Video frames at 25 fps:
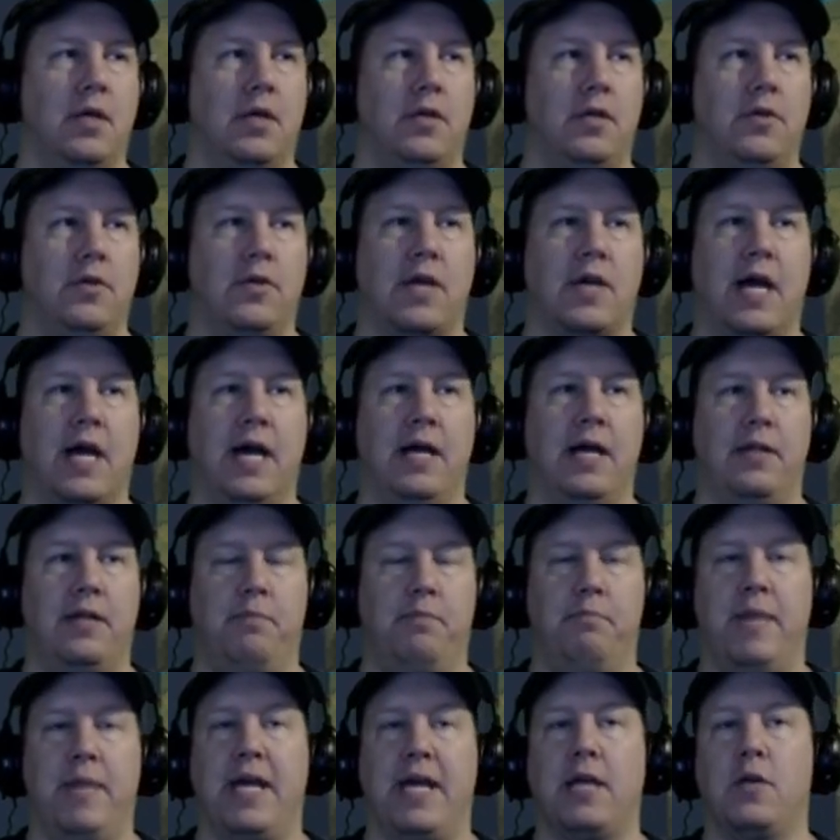You
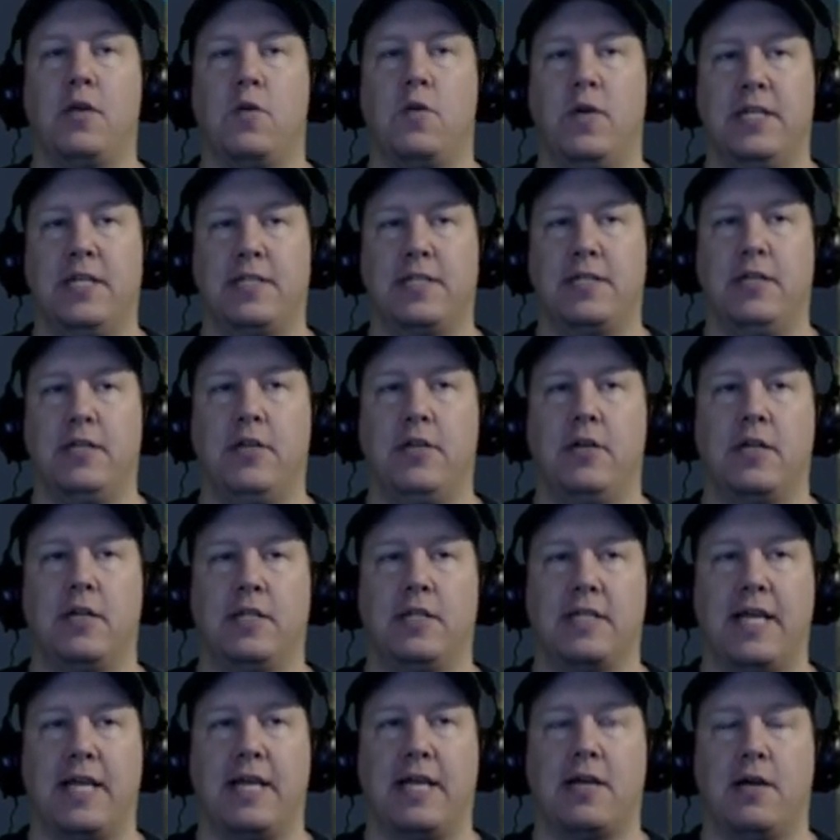got main quests that you
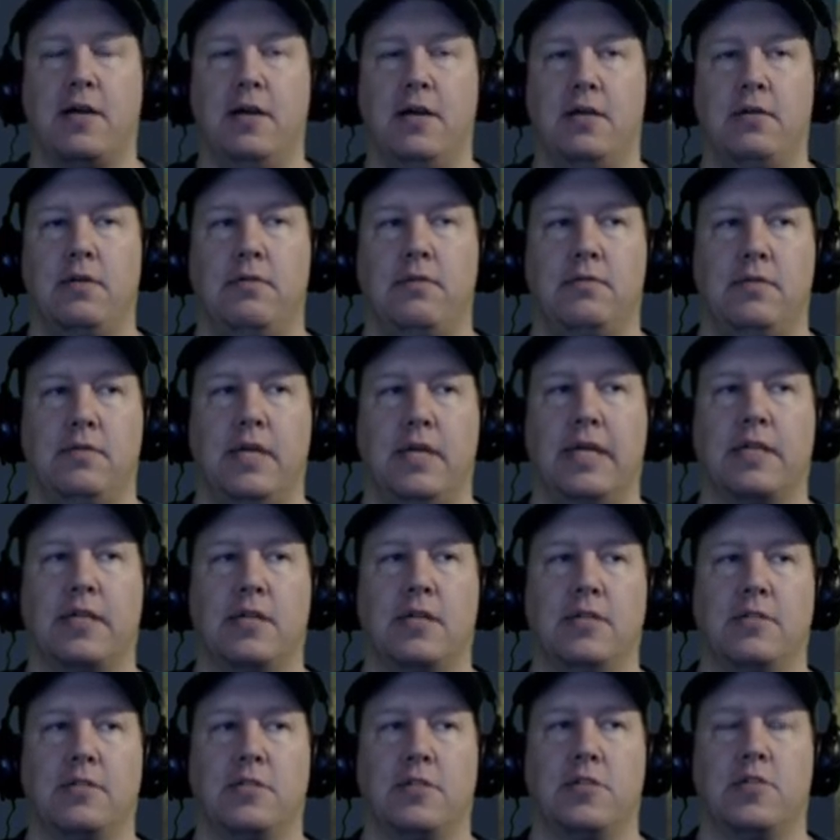can take on. Like
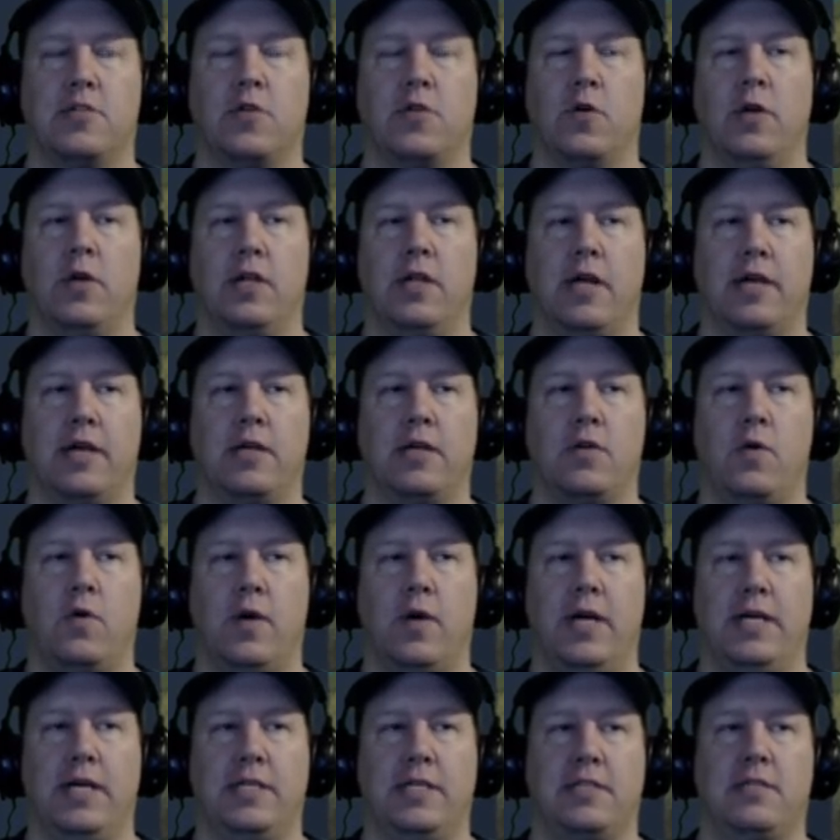there's a storyline
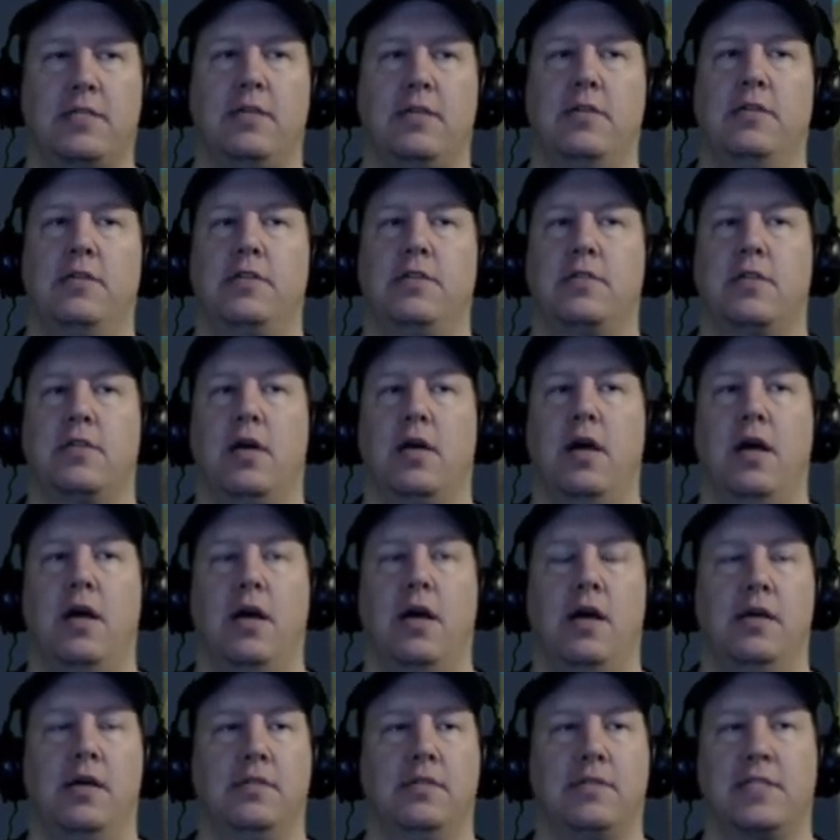quest, there's
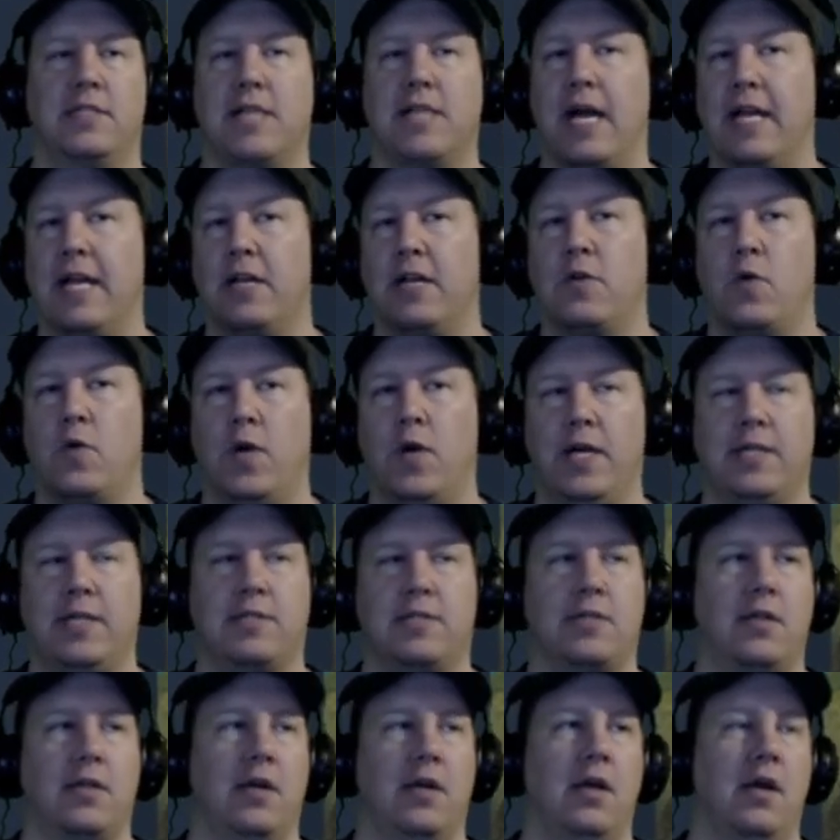uh, side
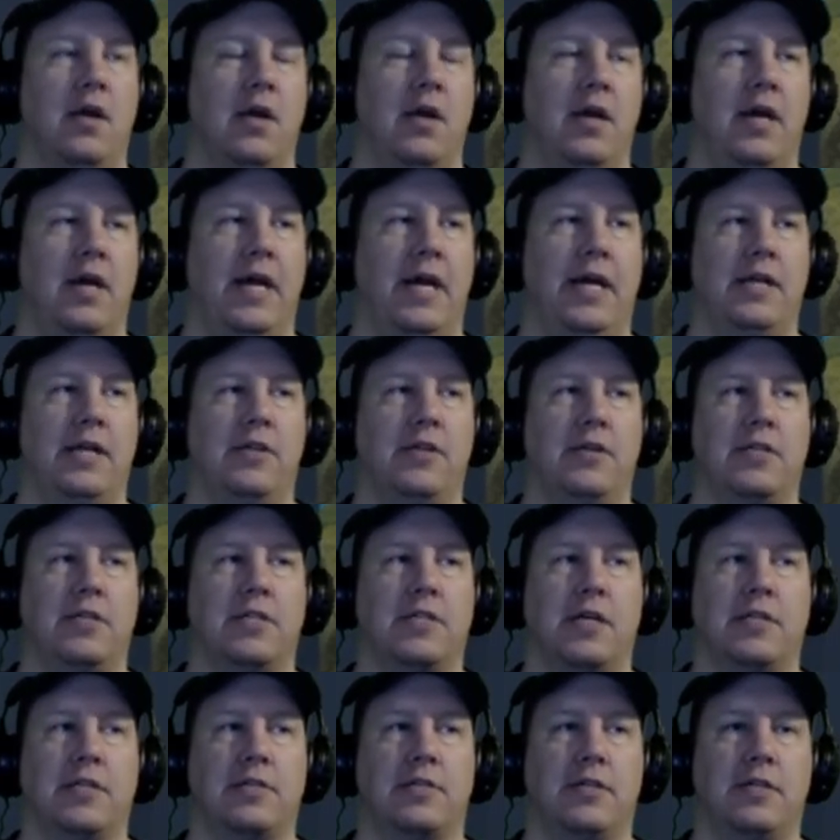quests and there's
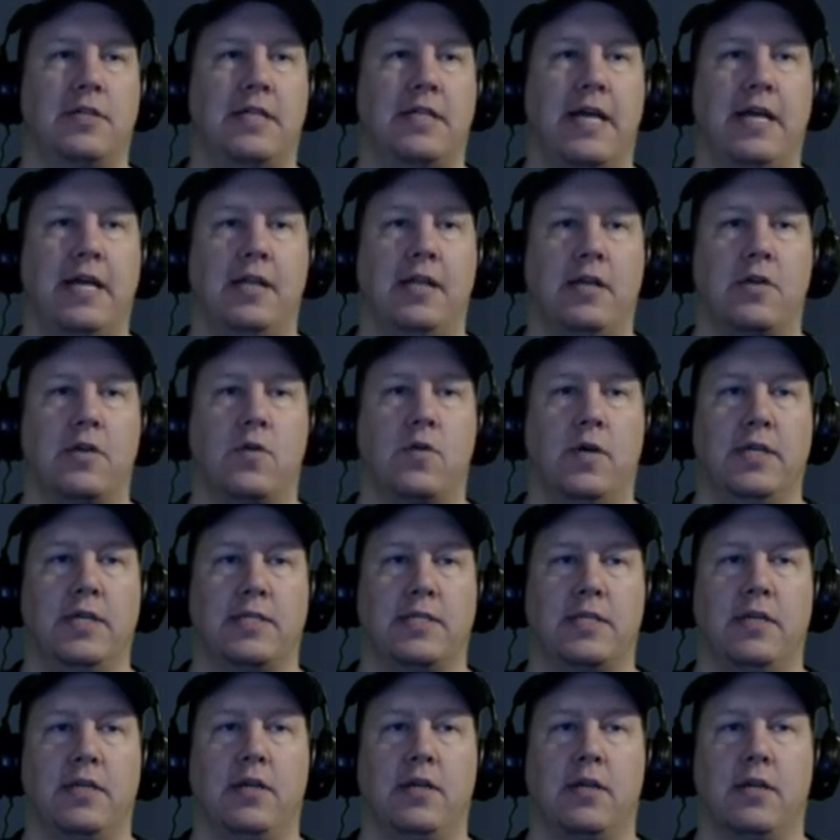also daily
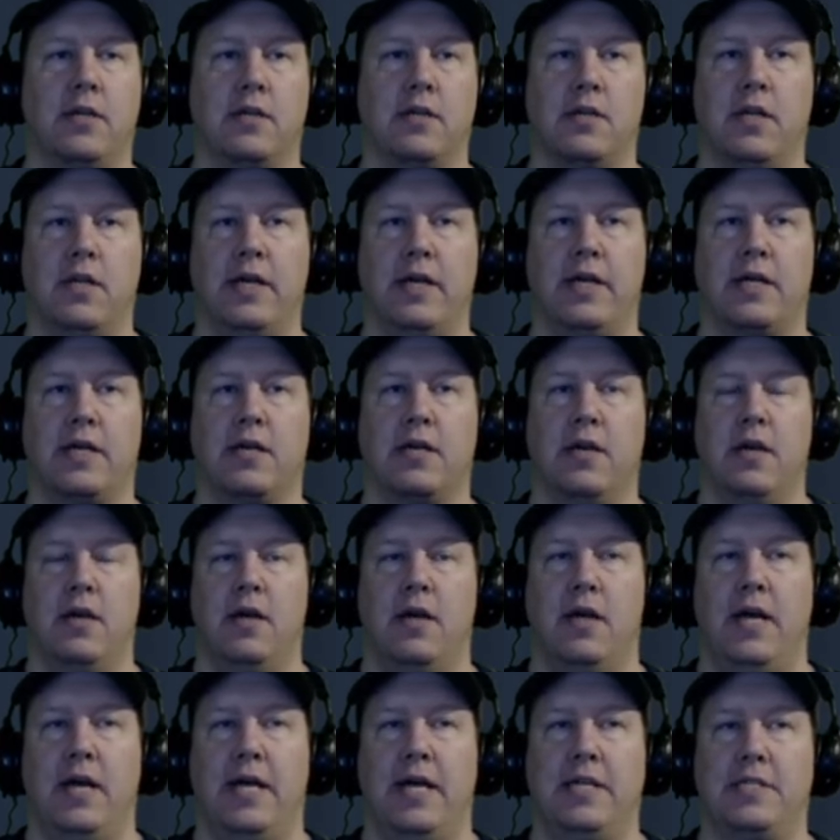quests that you can click.
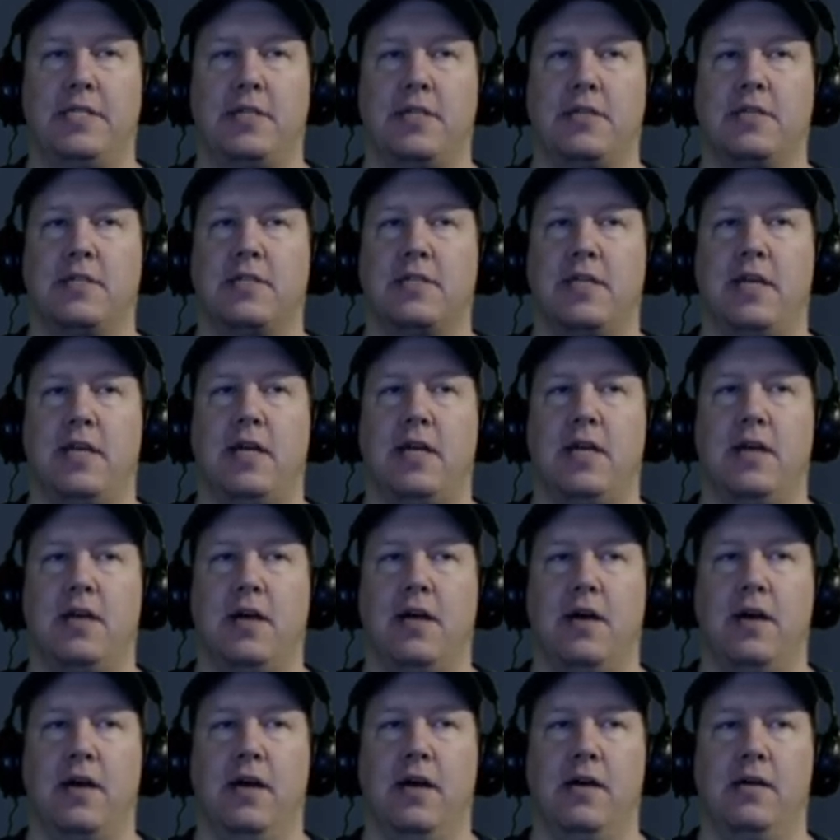As you can see,
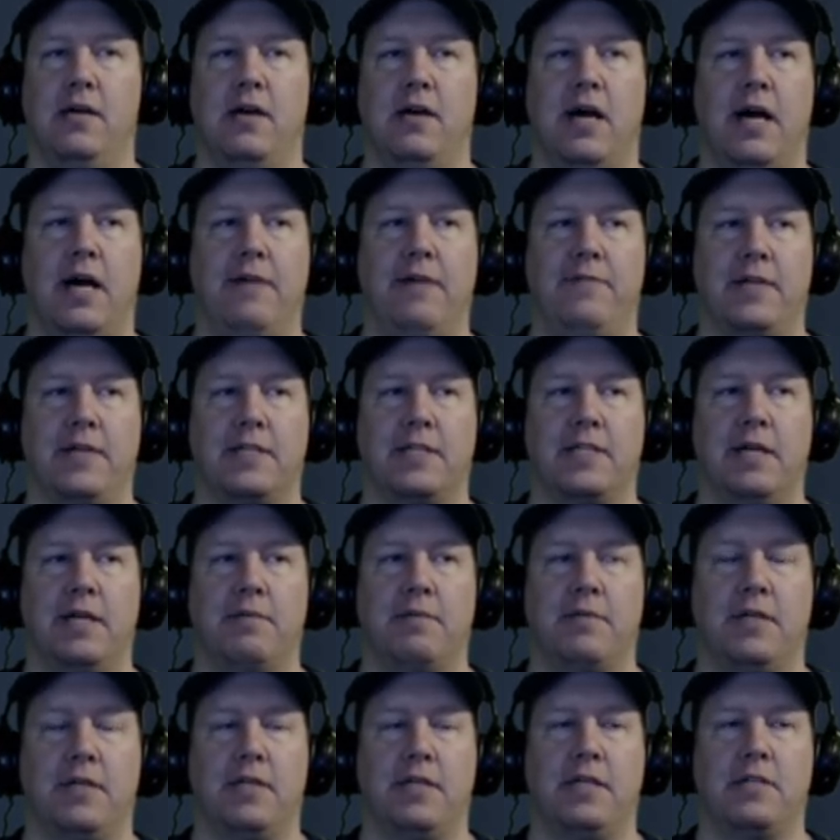uh, I've
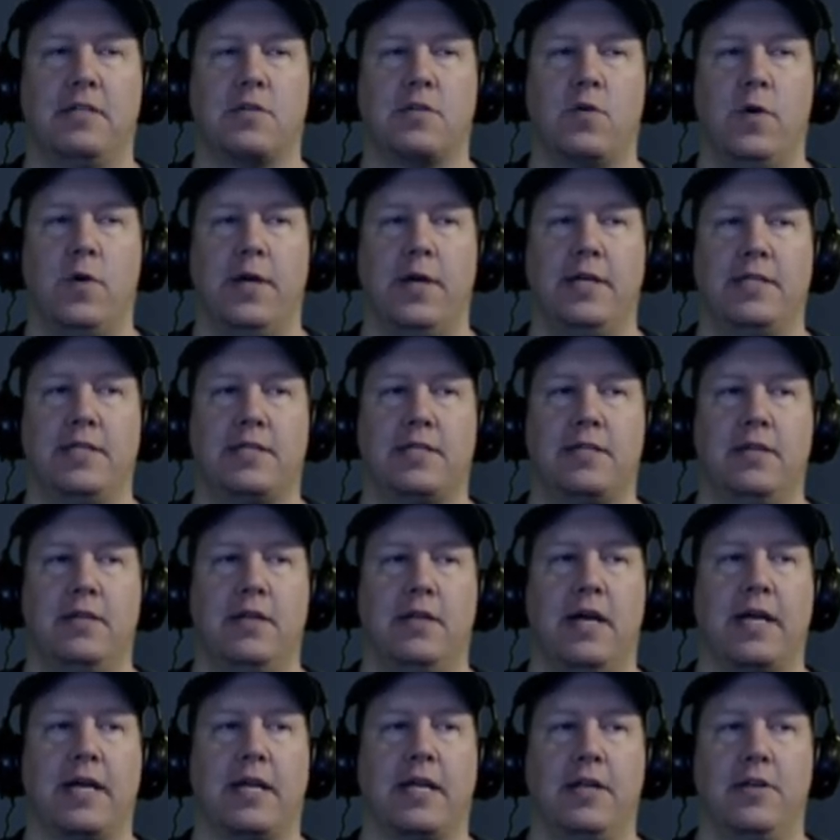accepted these quests and
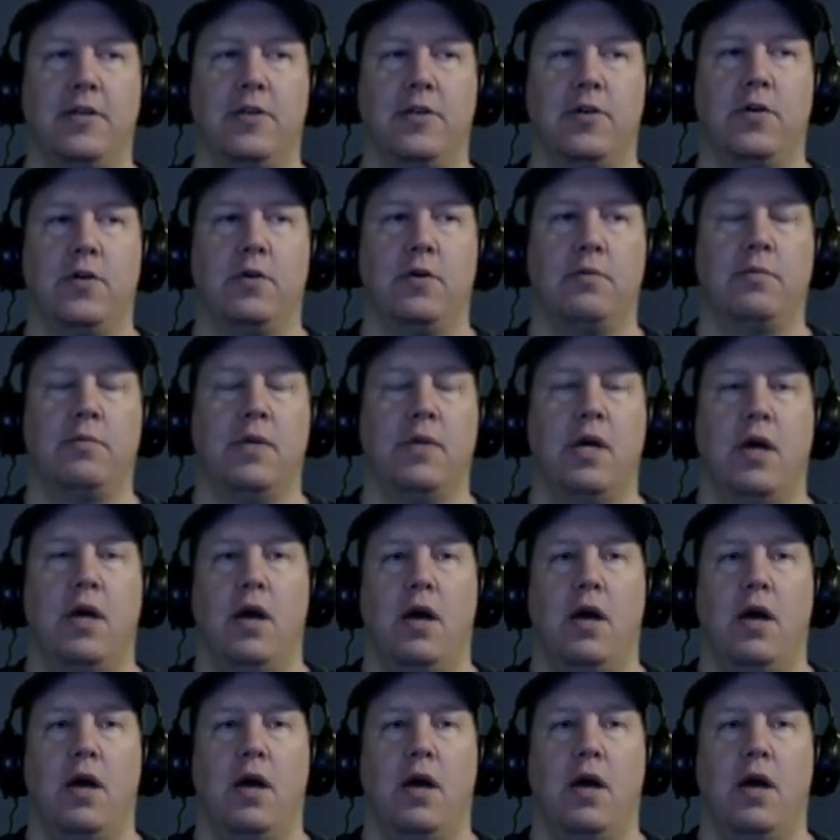I can do them.